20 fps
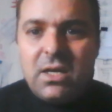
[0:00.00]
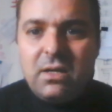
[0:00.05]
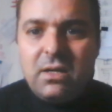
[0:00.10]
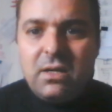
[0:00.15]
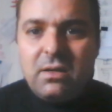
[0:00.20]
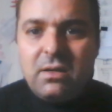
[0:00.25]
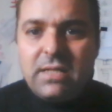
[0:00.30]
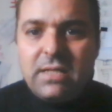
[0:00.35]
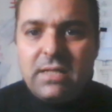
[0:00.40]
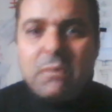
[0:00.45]

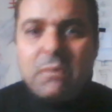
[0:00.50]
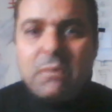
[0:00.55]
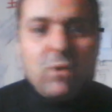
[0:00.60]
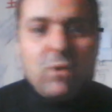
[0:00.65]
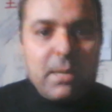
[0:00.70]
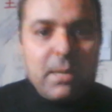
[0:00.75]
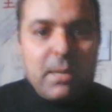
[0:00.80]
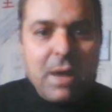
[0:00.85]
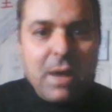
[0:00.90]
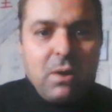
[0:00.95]
dá-me
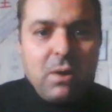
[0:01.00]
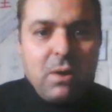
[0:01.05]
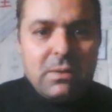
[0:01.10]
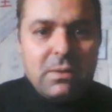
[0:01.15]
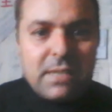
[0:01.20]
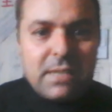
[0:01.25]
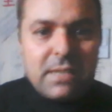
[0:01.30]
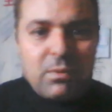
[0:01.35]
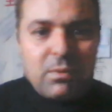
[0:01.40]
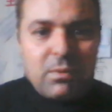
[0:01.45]
crapau,
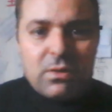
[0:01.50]
dá-me